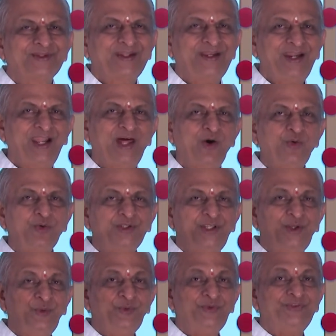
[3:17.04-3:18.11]
Love
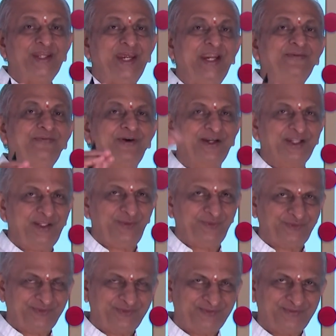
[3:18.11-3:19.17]
gives and
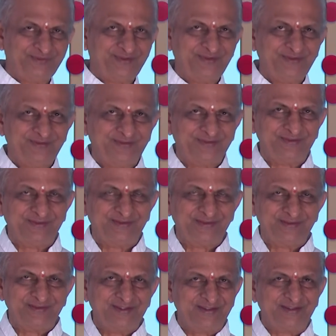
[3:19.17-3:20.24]
forgives.
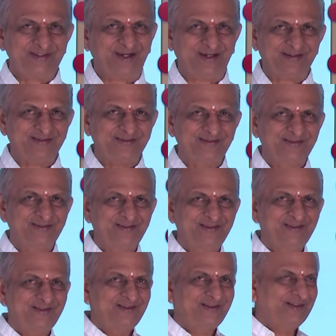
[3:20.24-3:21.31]
Is it not?
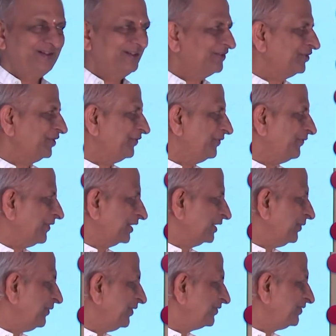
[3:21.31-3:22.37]
So if the
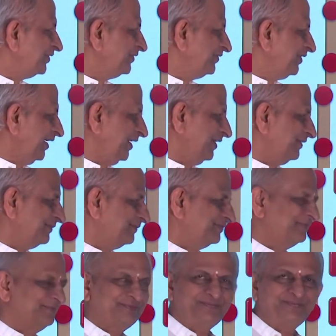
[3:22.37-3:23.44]
forgiveness is there,
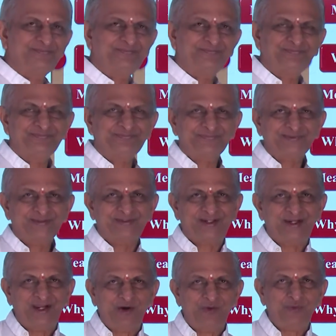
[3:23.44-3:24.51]
the
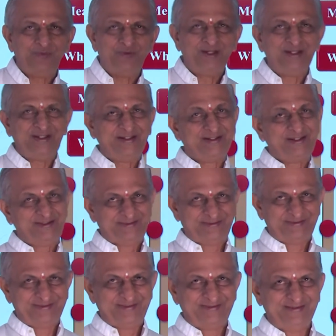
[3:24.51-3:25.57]
love will
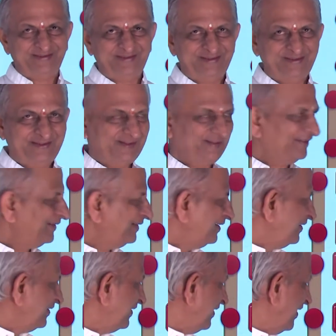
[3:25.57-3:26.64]
increase.
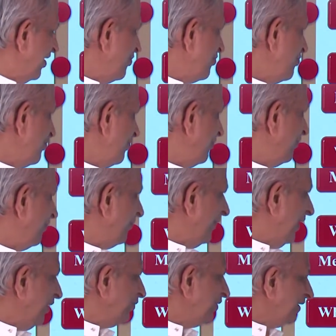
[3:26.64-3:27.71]
Now,
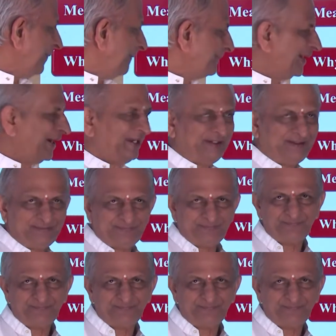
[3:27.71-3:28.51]
why do they combine?